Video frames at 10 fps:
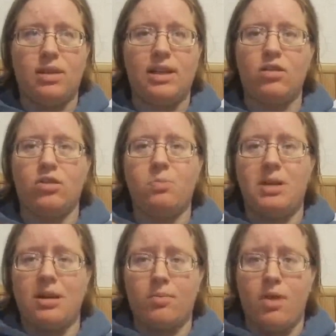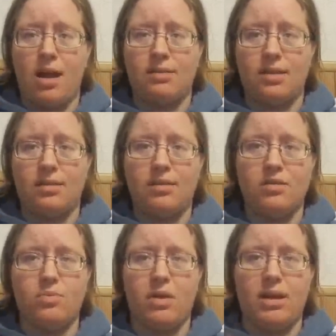Like, he'll speed up
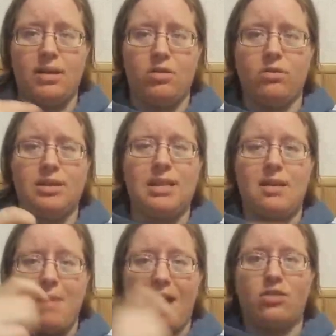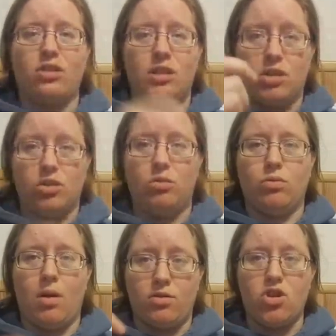processes, but you'll see him actually do
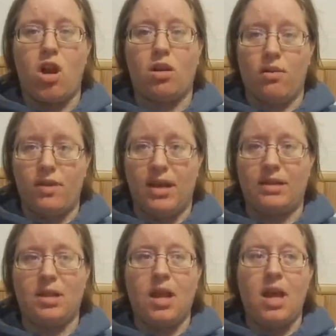a chunk of it